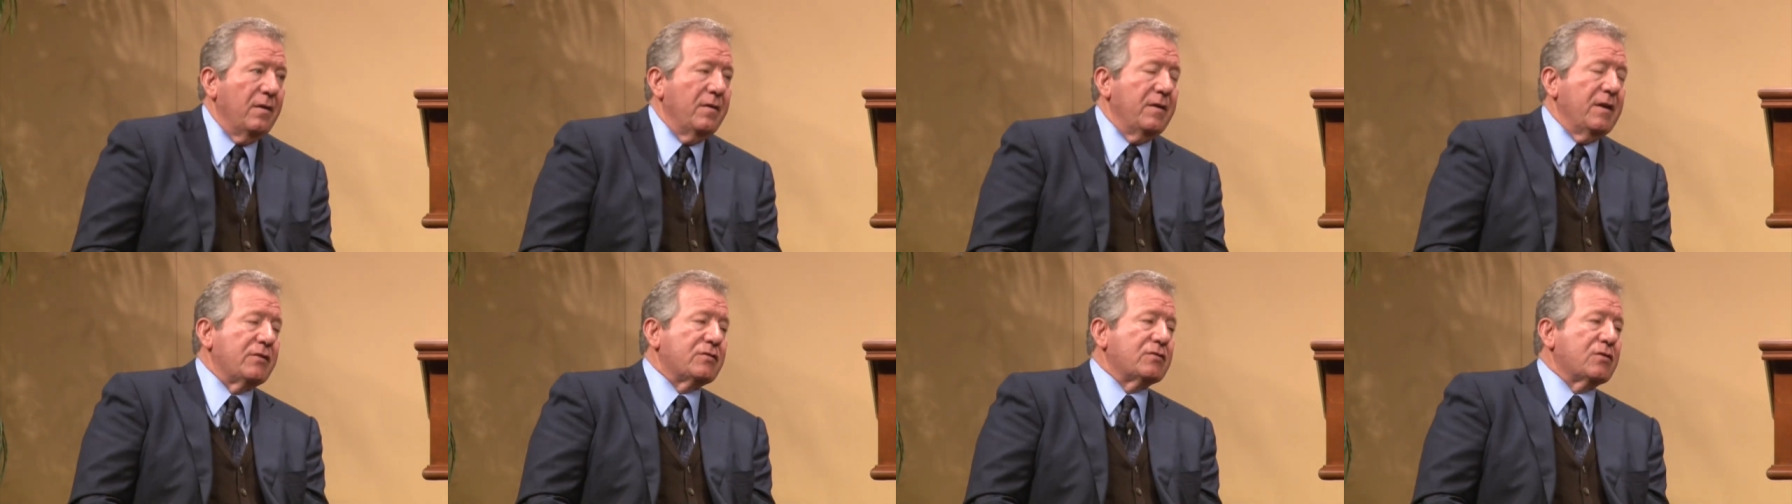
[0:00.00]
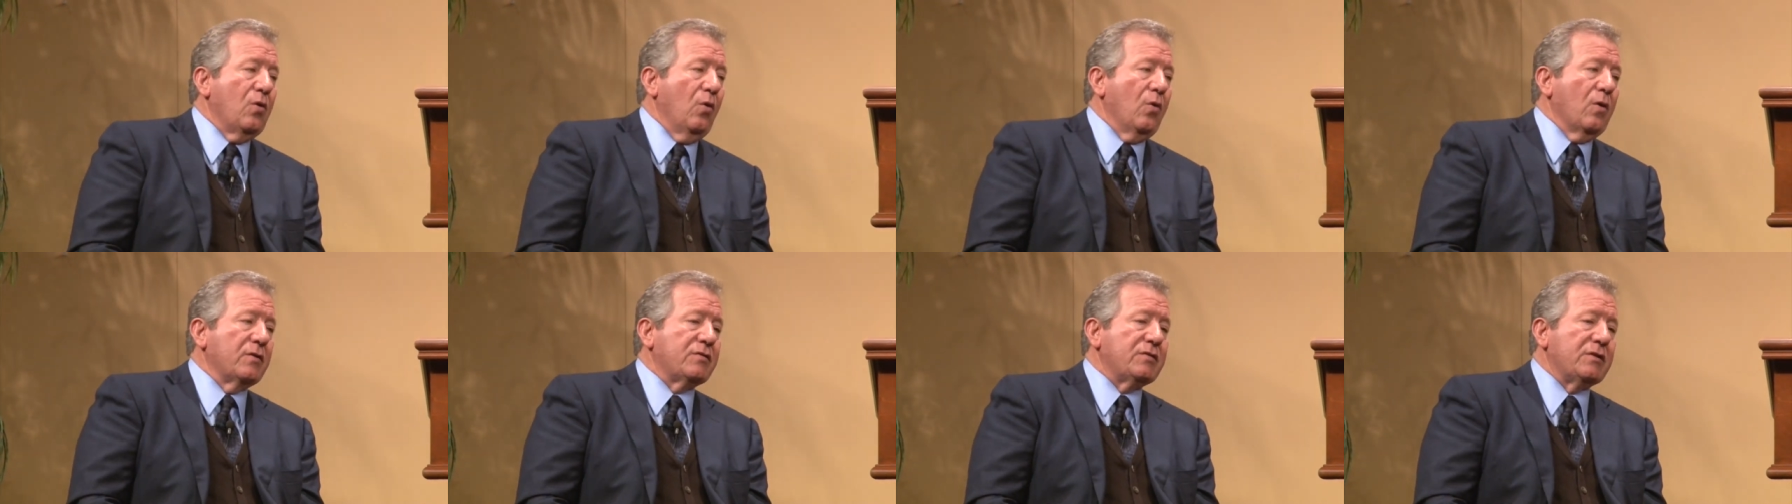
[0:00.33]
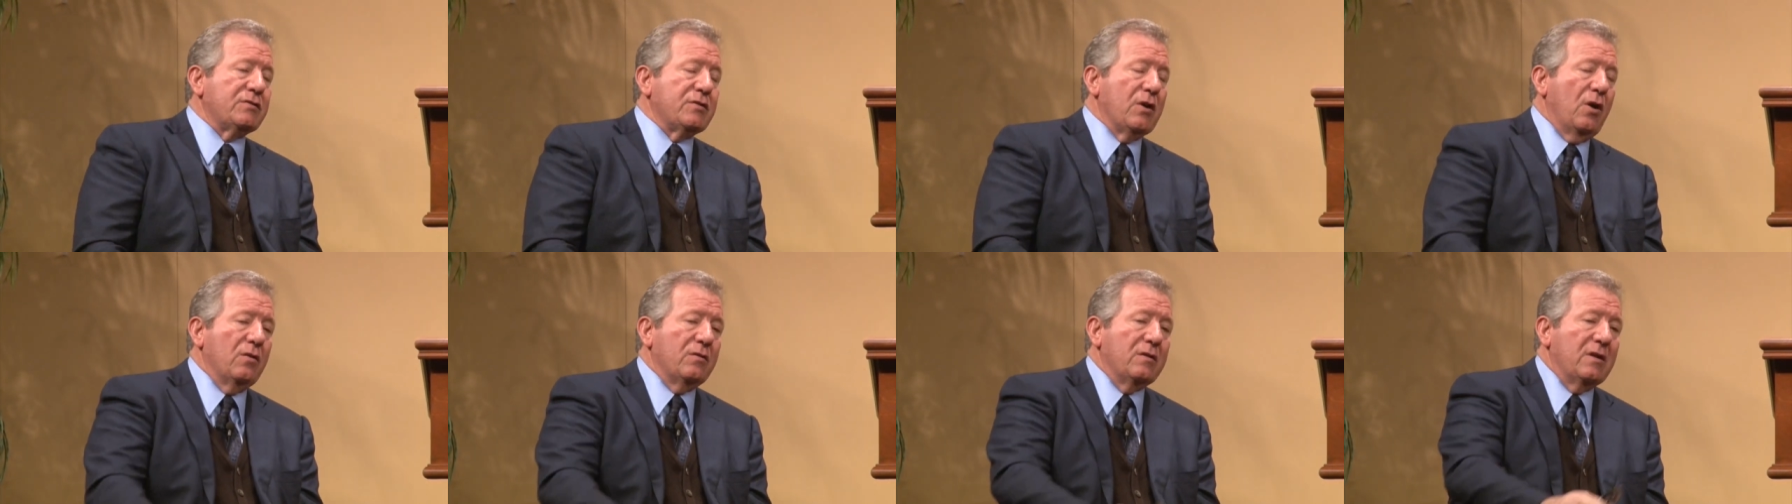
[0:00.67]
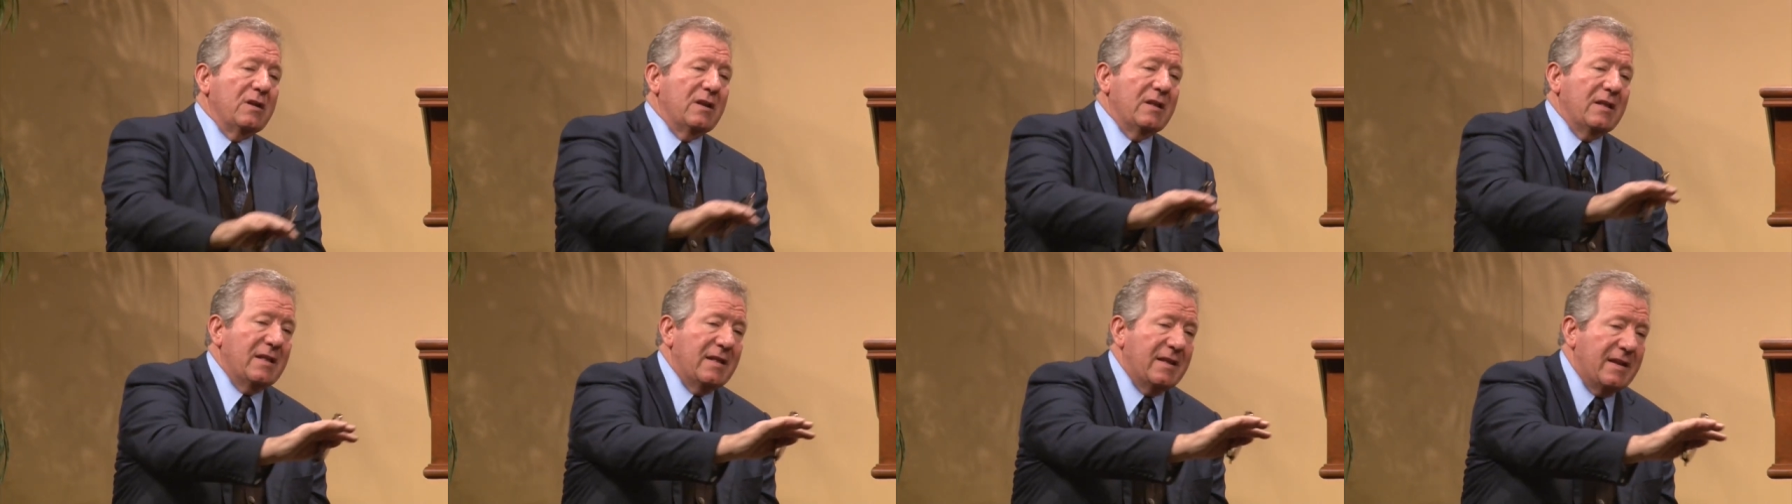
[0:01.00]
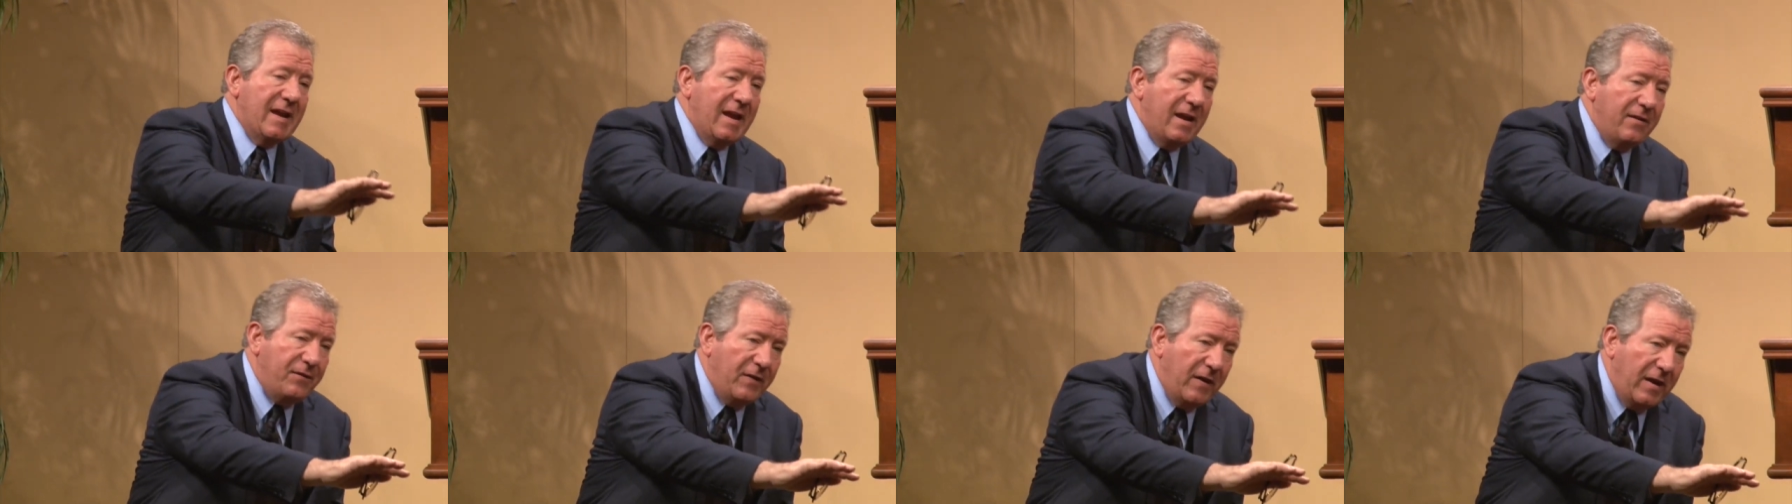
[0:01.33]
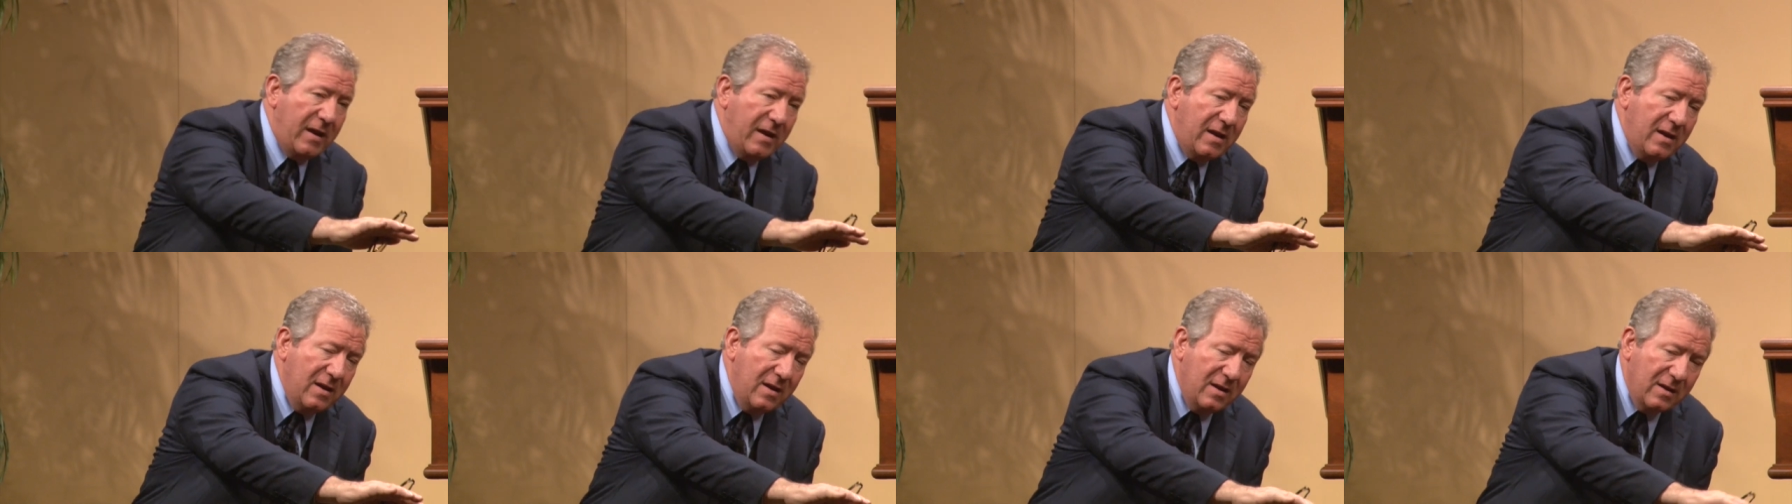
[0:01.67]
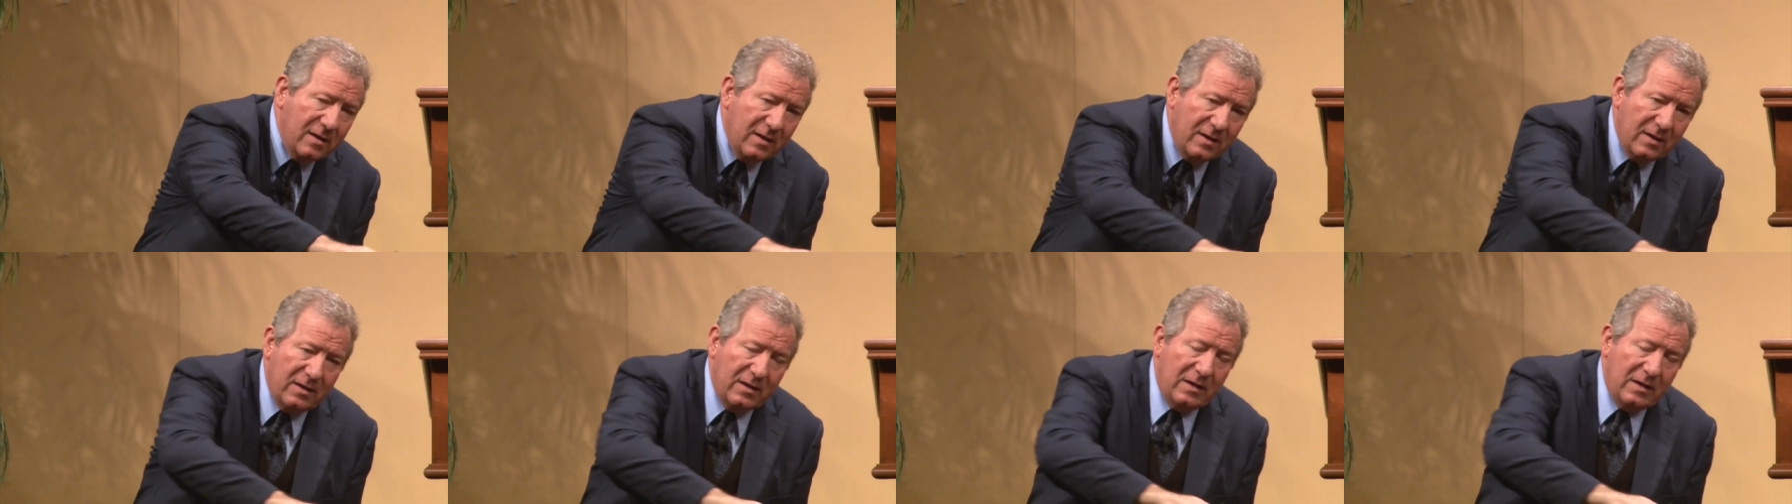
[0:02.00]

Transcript: This course is on living